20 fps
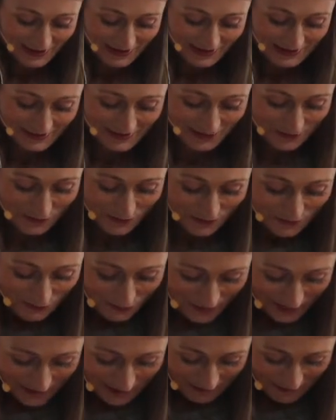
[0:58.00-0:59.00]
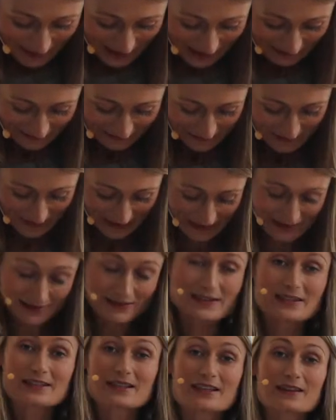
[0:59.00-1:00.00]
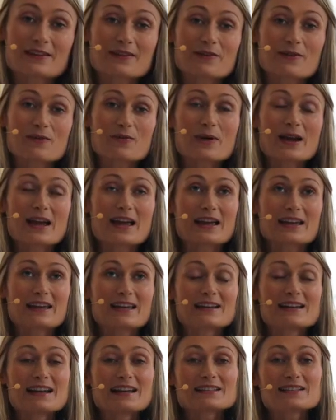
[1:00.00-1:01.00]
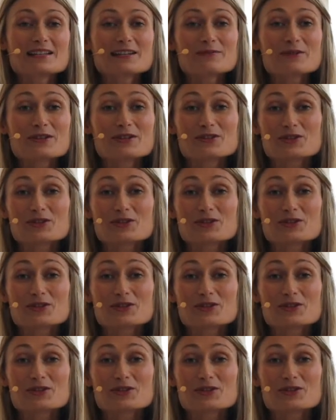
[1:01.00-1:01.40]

So with the mala beads, we're connecting with a